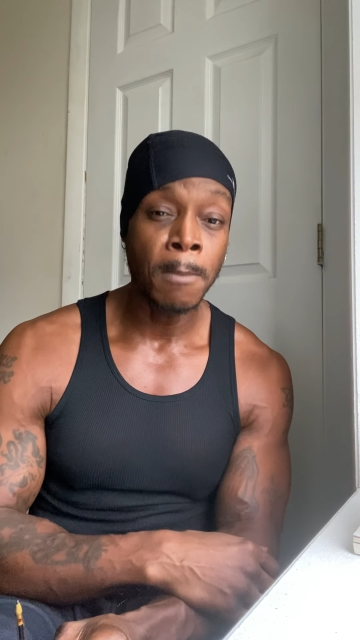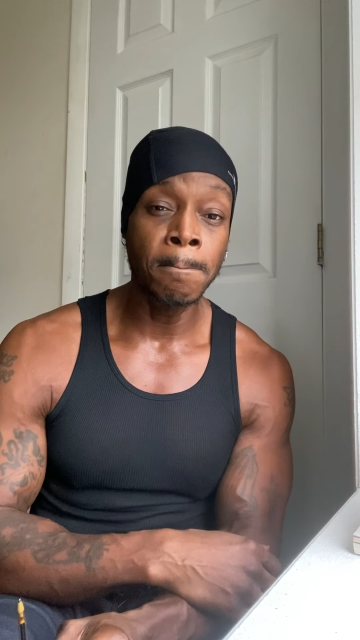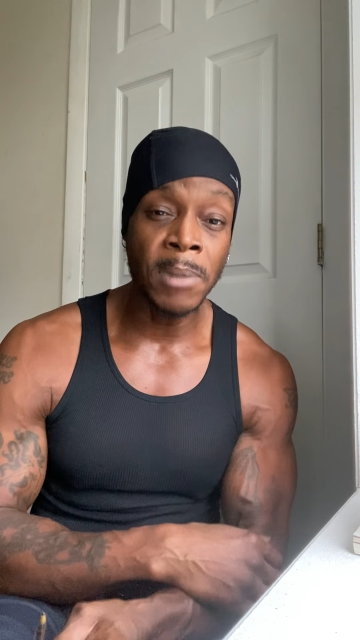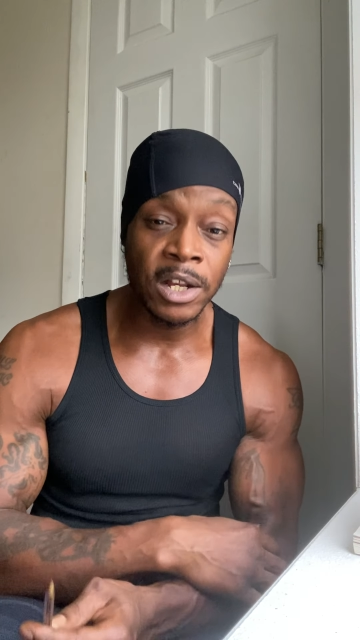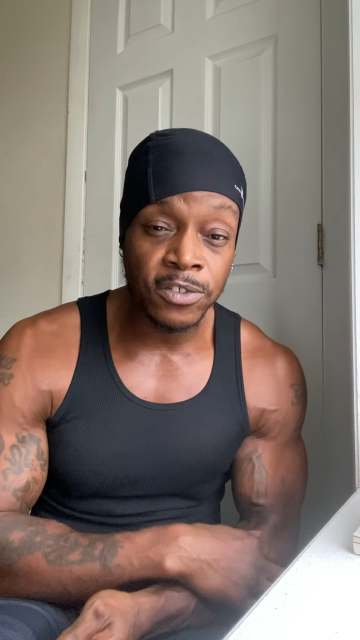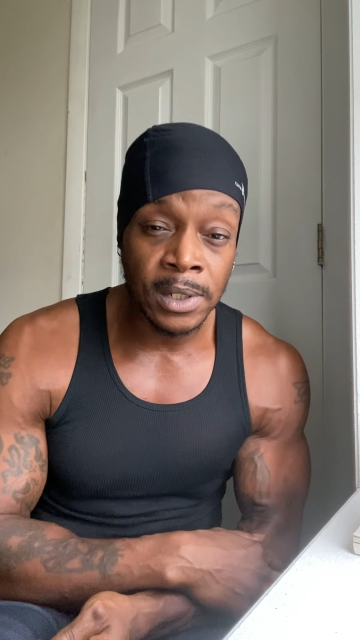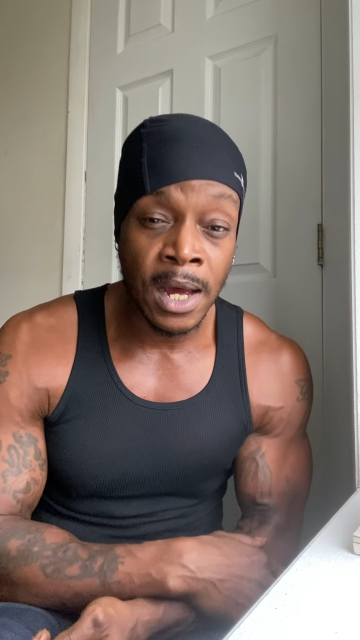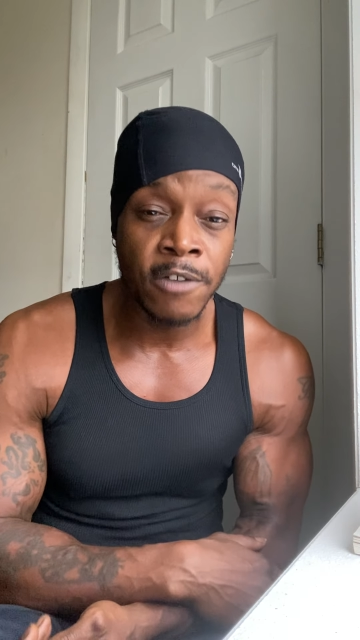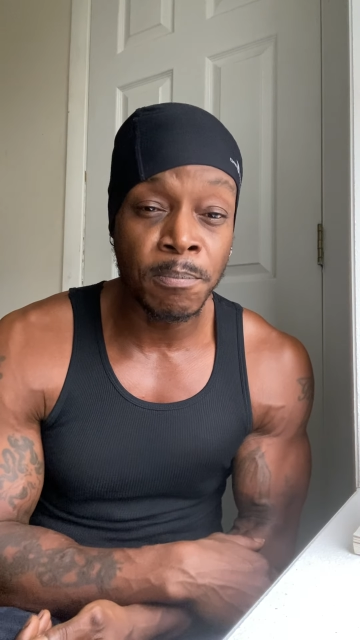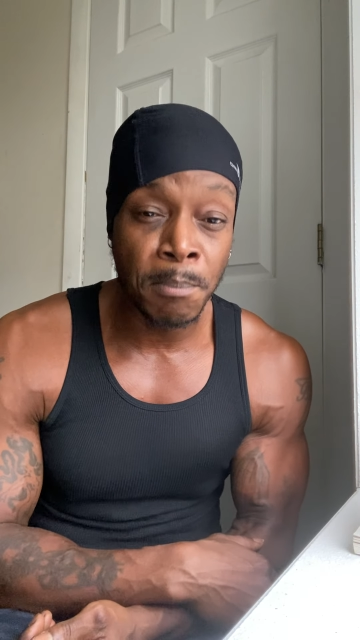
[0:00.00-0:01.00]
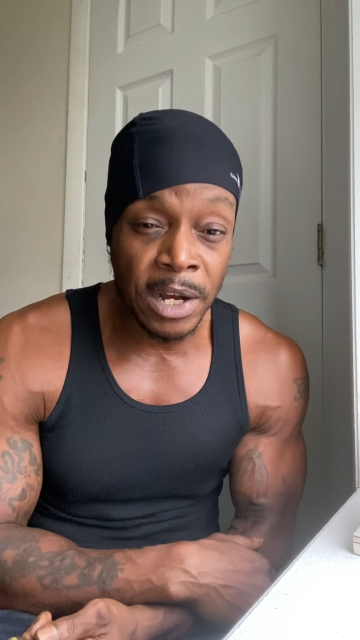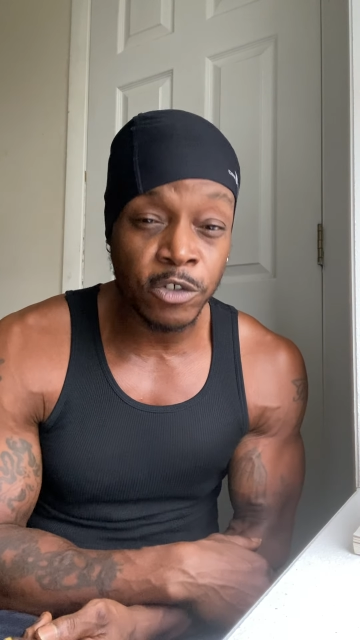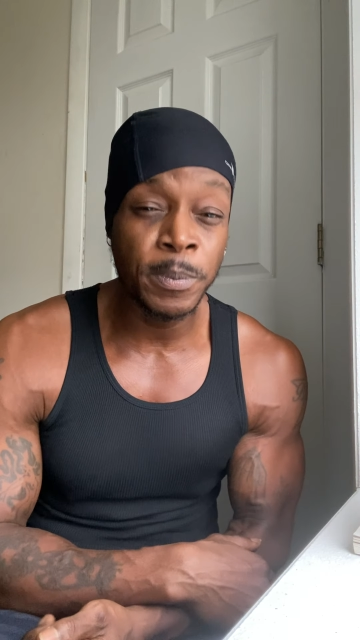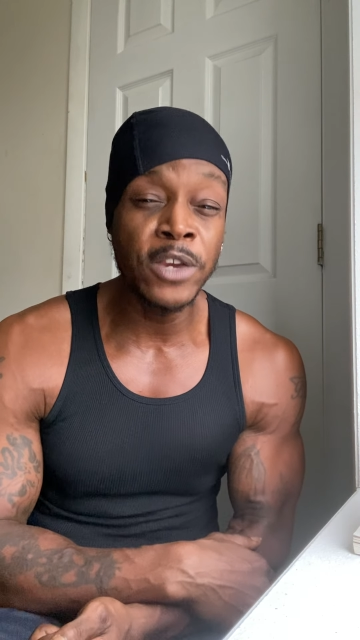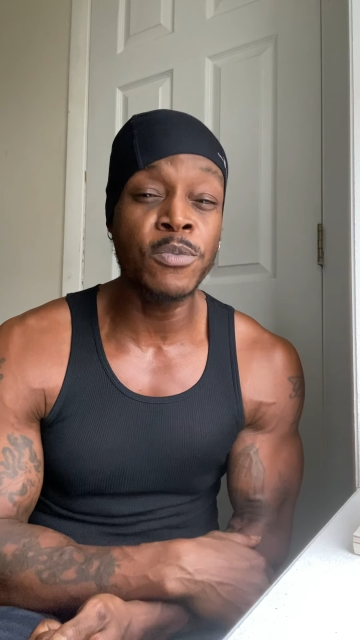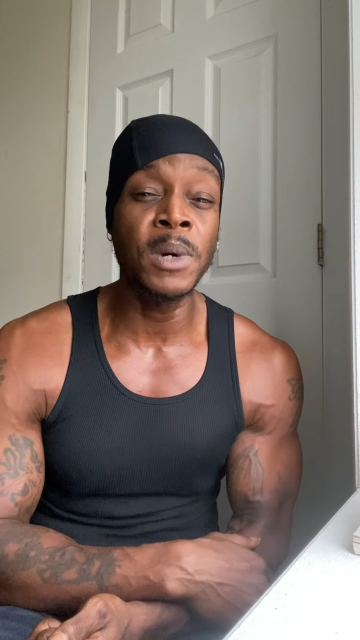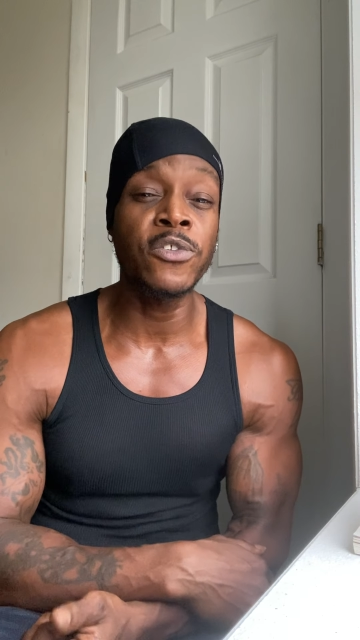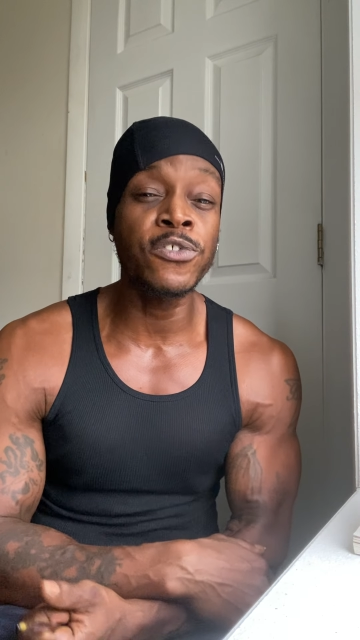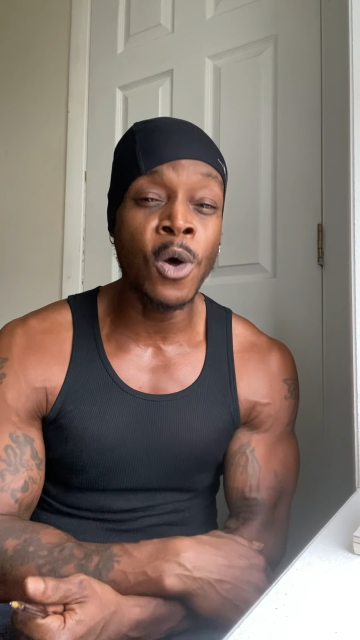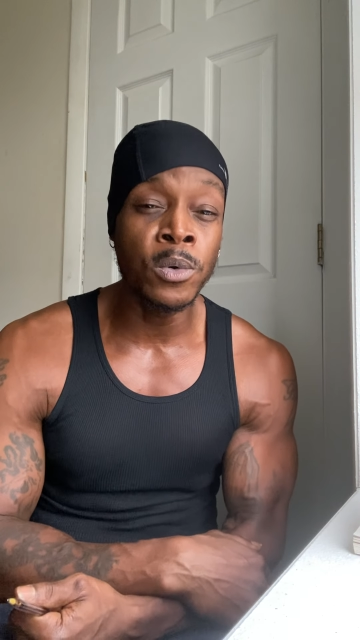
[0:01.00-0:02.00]
Much love, much peace, much
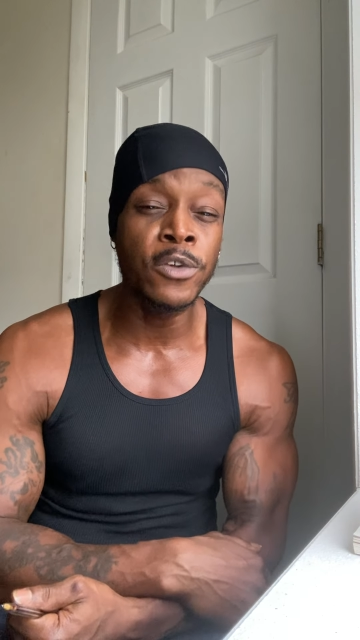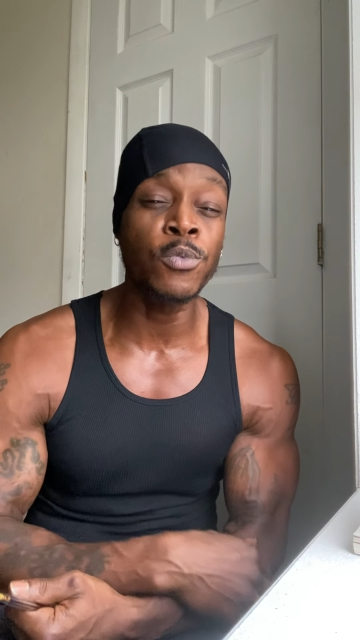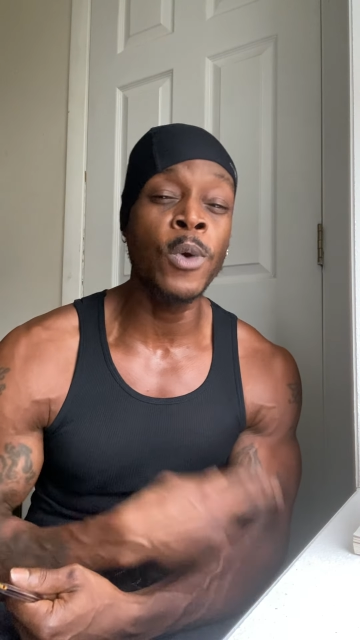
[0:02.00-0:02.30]
soulness.